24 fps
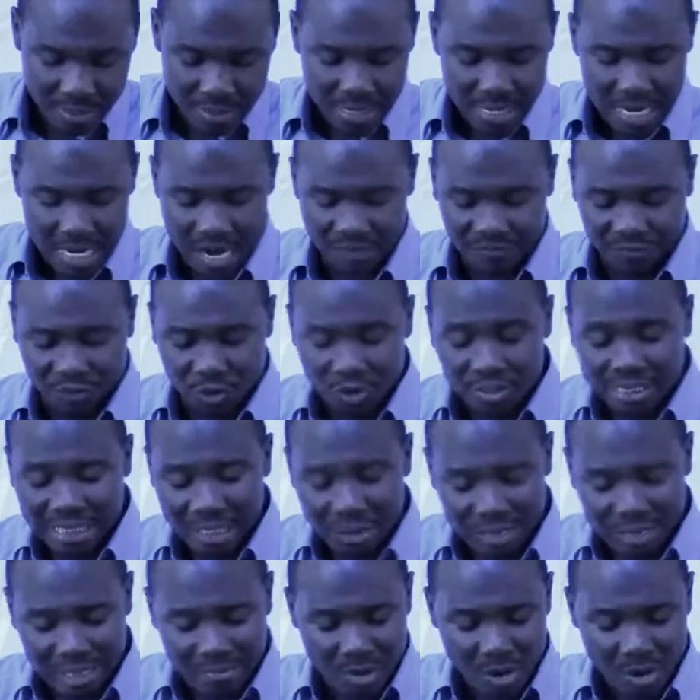I've talked a
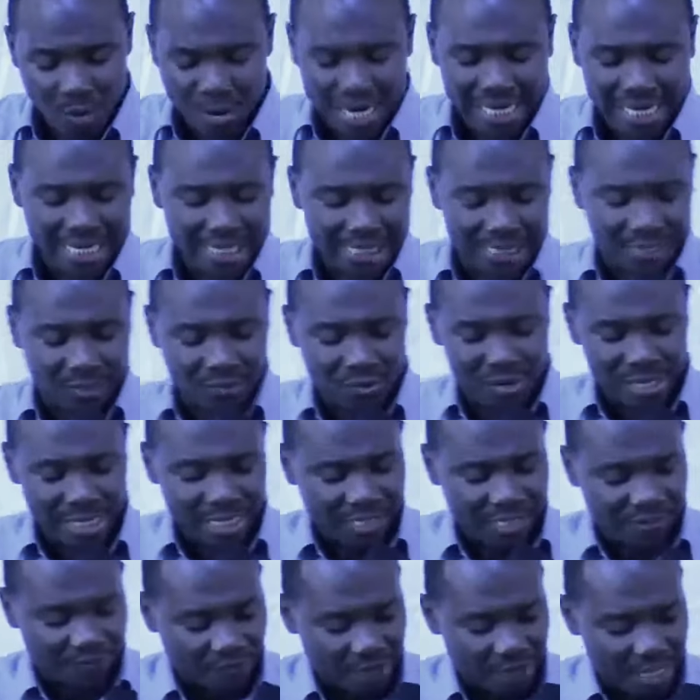lot about what is
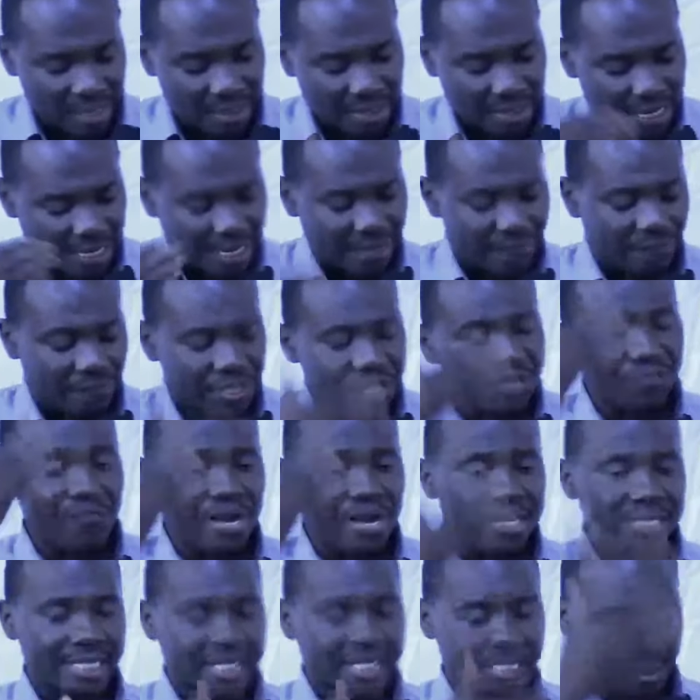faith. Again, this
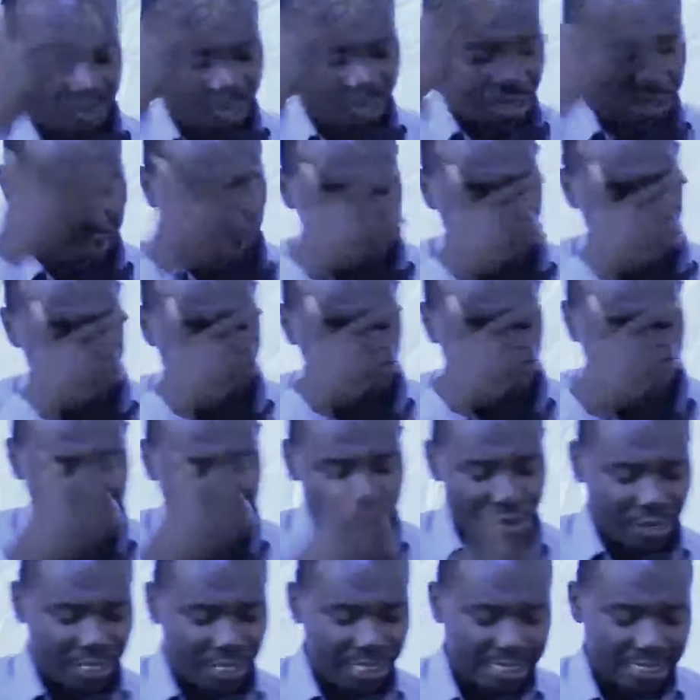verse is normal. We
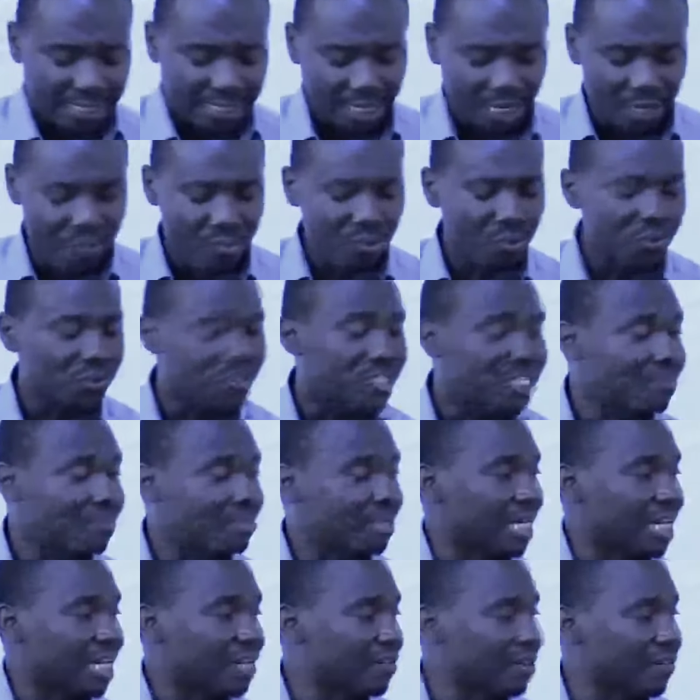know it. Hebrews
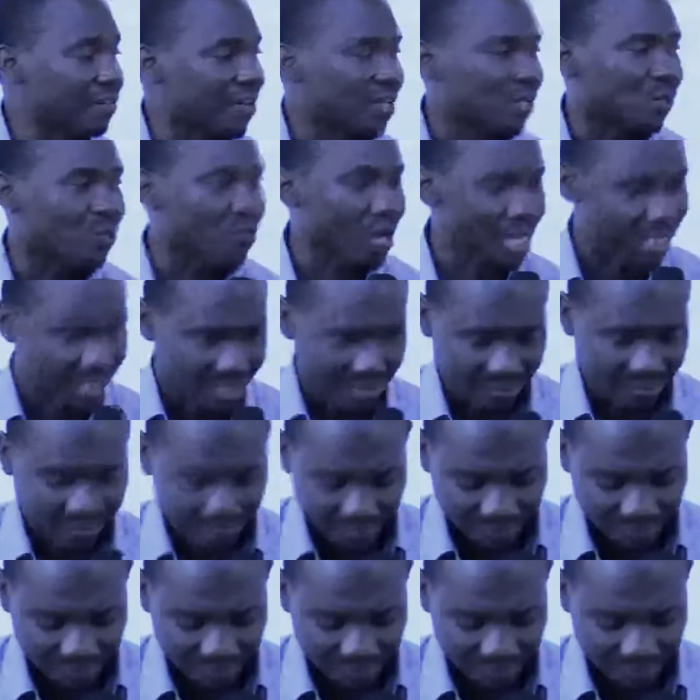chapter 11 verse 1.